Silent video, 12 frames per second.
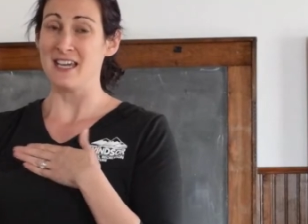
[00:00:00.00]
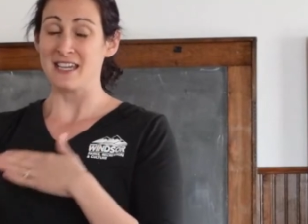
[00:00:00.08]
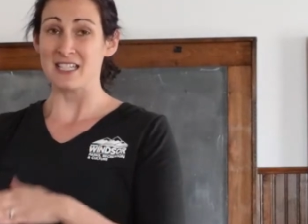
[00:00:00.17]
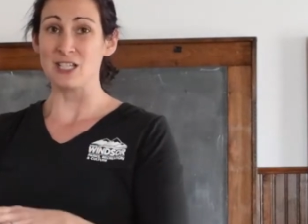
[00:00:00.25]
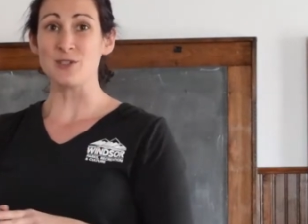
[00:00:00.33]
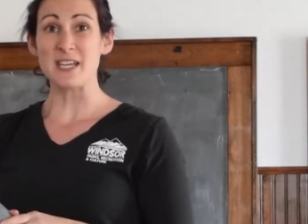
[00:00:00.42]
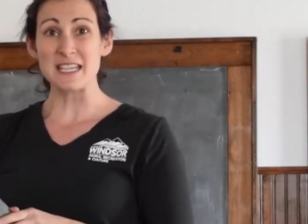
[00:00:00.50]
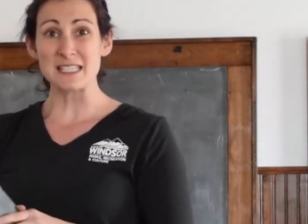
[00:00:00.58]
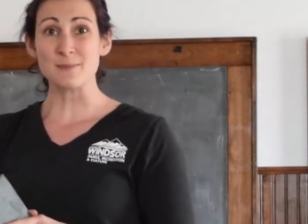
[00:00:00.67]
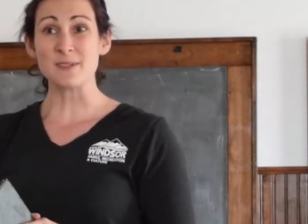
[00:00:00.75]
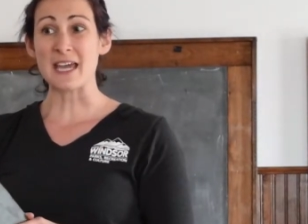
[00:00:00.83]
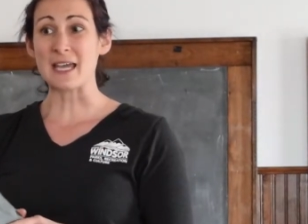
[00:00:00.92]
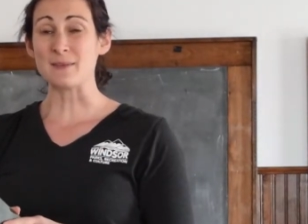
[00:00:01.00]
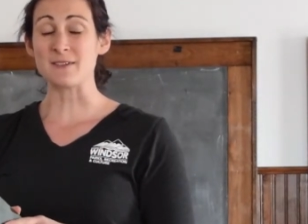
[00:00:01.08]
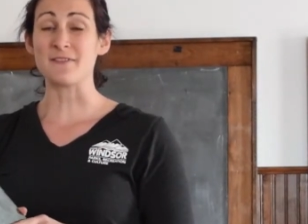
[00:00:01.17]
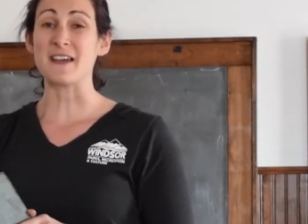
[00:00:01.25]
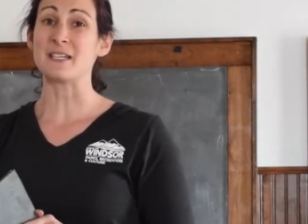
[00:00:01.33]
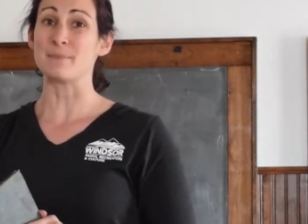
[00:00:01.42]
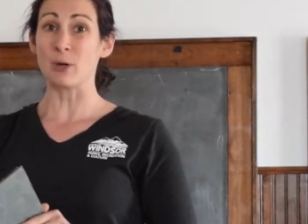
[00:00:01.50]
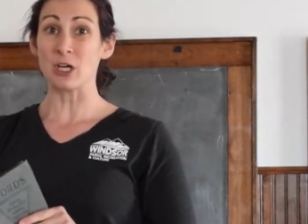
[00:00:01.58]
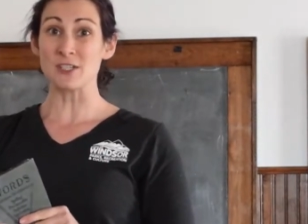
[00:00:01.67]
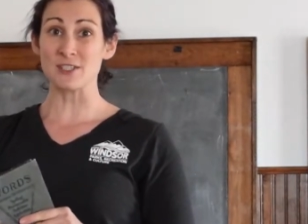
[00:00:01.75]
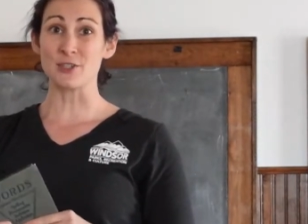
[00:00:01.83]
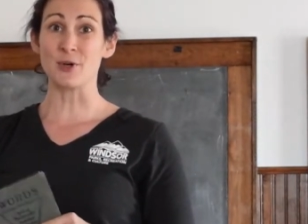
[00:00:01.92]
Can you take some time to find a
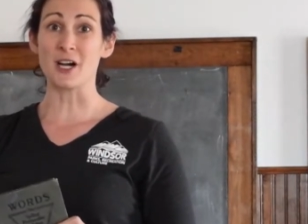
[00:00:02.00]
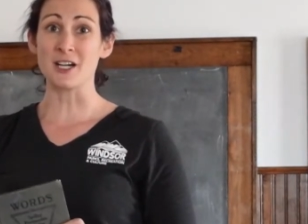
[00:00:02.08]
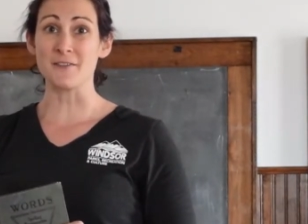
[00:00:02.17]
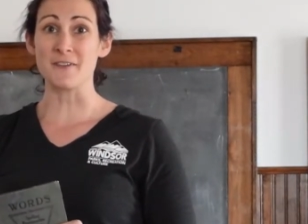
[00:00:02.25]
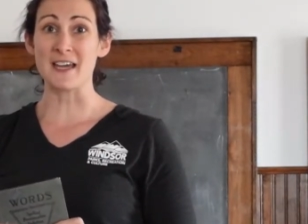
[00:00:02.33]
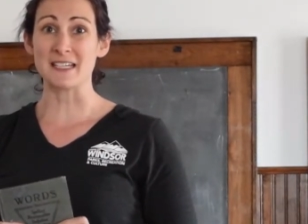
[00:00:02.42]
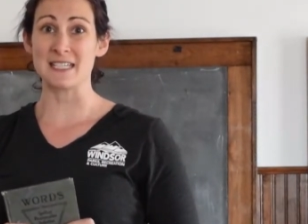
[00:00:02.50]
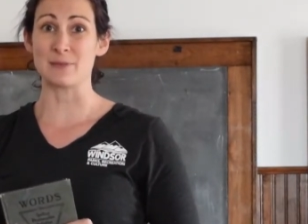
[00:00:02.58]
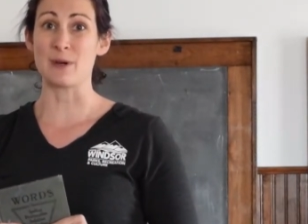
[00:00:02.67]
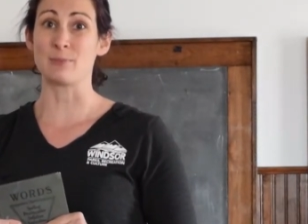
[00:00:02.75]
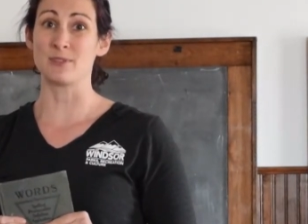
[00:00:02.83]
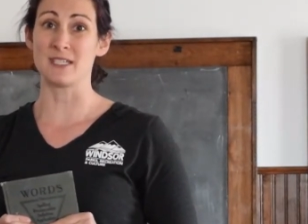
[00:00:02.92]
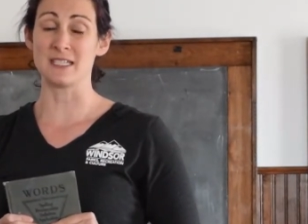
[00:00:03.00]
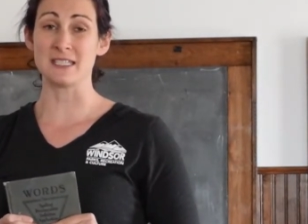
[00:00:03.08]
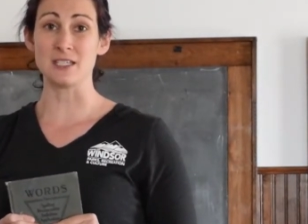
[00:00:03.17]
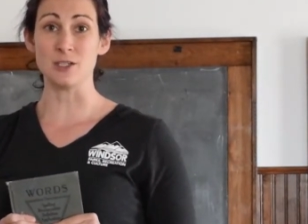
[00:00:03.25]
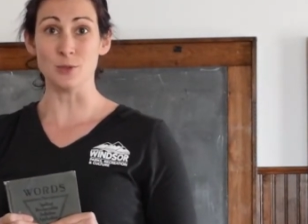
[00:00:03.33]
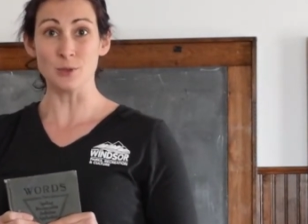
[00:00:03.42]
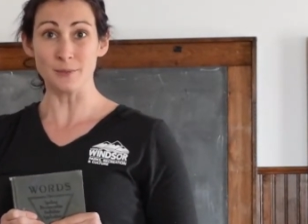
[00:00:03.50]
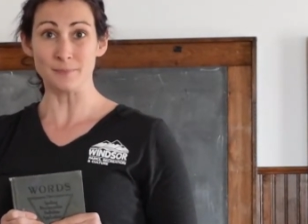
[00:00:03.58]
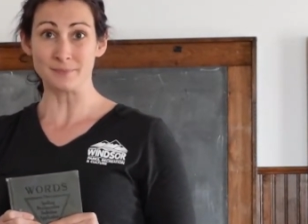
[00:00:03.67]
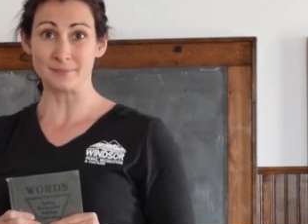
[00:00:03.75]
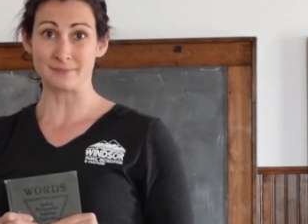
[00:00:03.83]
personal artifact that represents you?